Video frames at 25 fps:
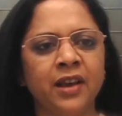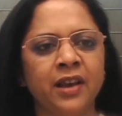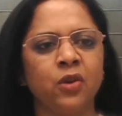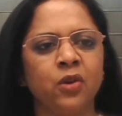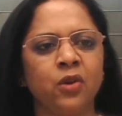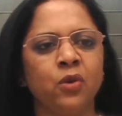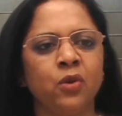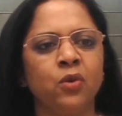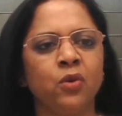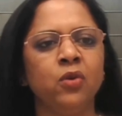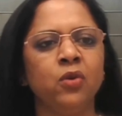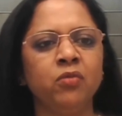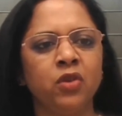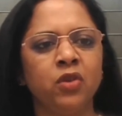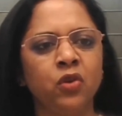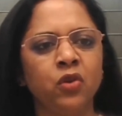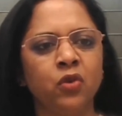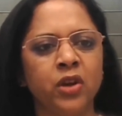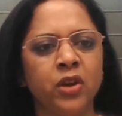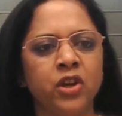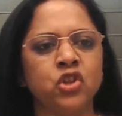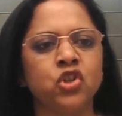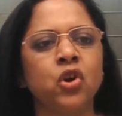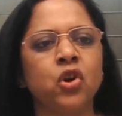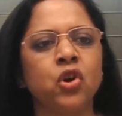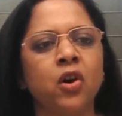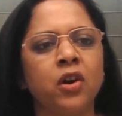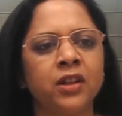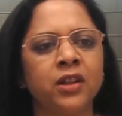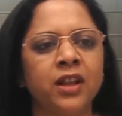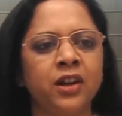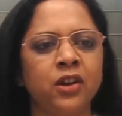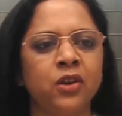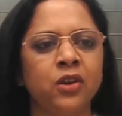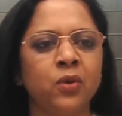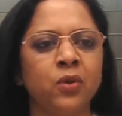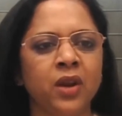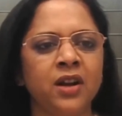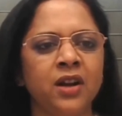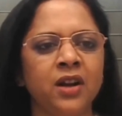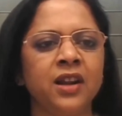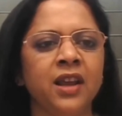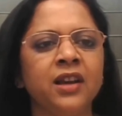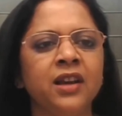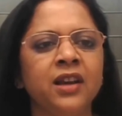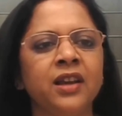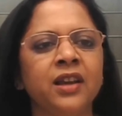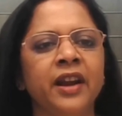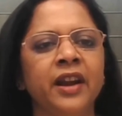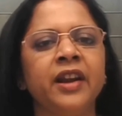And, you ensure that you can
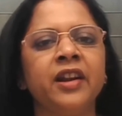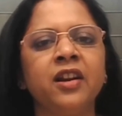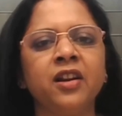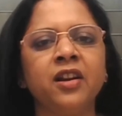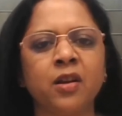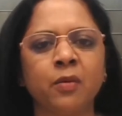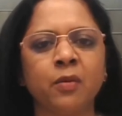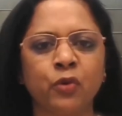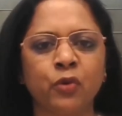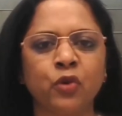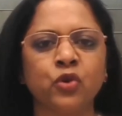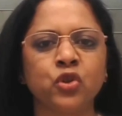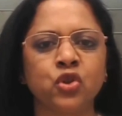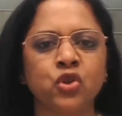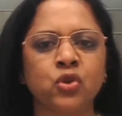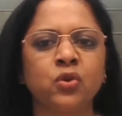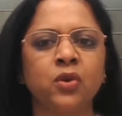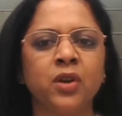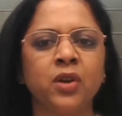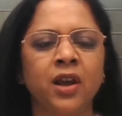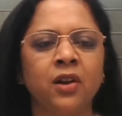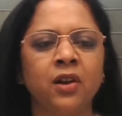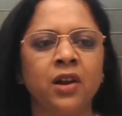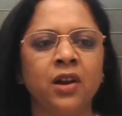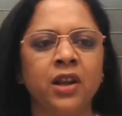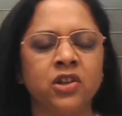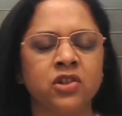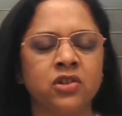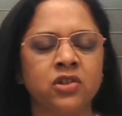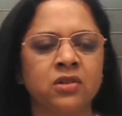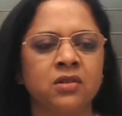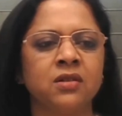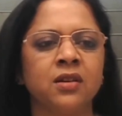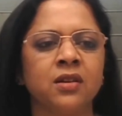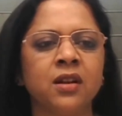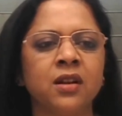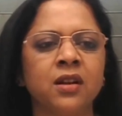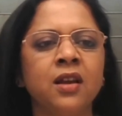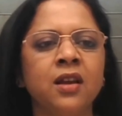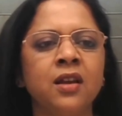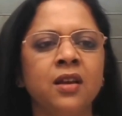take graded approach to regulation.